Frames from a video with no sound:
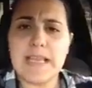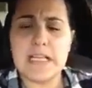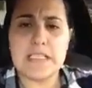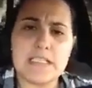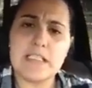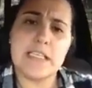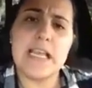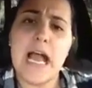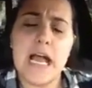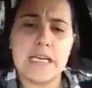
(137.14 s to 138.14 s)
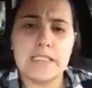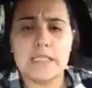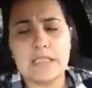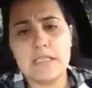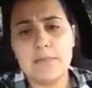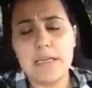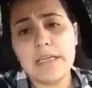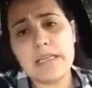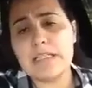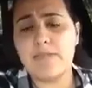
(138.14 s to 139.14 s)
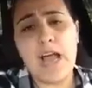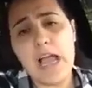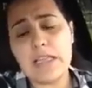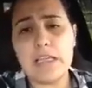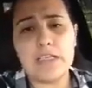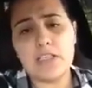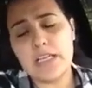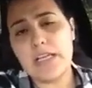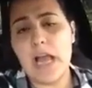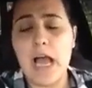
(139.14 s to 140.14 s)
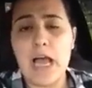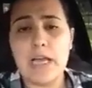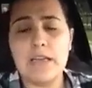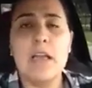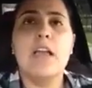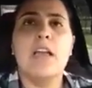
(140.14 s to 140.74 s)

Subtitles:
because it's jihad, it doesn't mean it's violent jihad.